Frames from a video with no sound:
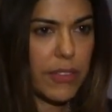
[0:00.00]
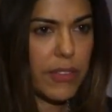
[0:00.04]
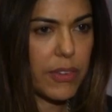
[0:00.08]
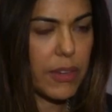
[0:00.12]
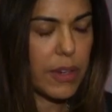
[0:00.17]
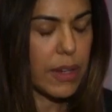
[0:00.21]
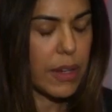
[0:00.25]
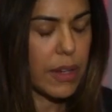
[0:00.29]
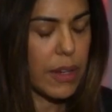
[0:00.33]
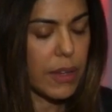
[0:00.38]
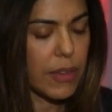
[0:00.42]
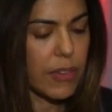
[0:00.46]

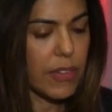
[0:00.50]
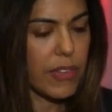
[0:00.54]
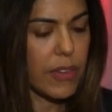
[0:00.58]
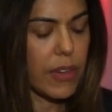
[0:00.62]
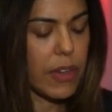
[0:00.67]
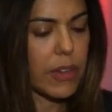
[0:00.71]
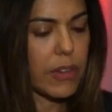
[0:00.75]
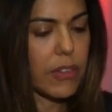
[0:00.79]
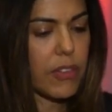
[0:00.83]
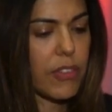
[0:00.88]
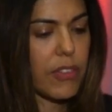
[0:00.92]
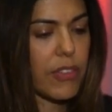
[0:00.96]
and
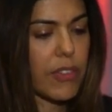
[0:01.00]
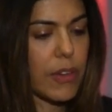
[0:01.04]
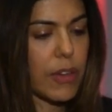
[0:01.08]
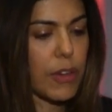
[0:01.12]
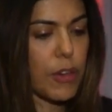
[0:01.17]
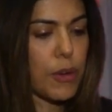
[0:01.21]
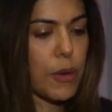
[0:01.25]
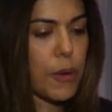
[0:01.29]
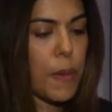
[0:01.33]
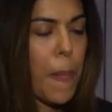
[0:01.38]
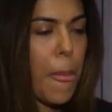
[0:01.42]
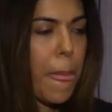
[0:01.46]
such.
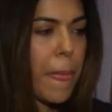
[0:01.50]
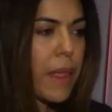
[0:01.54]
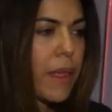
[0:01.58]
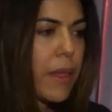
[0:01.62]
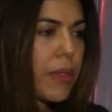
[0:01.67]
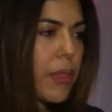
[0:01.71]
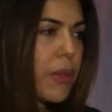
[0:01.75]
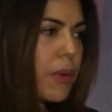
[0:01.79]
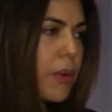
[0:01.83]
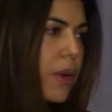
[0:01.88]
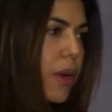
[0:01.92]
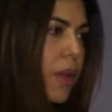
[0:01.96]
So
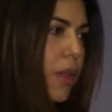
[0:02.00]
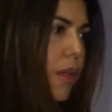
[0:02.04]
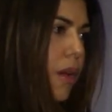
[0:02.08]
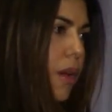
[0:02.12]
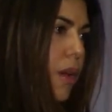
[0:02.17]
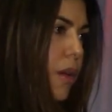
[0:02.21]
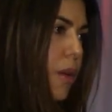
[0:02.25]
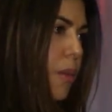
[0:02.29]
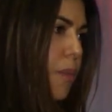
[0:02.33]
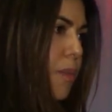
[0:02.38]
there are a lot of